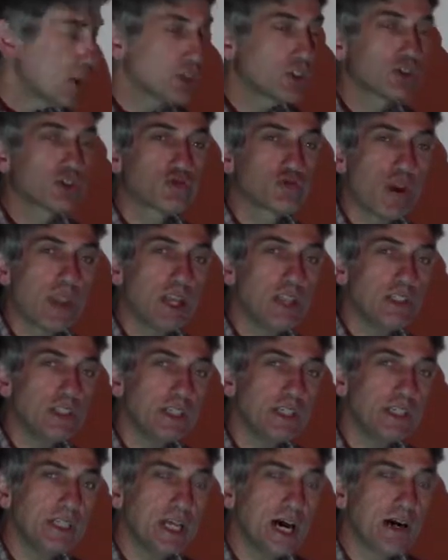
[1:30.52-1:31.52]

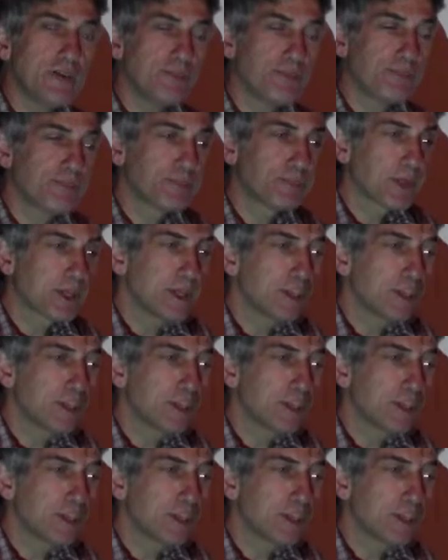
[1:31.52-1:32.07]
Strangely enough,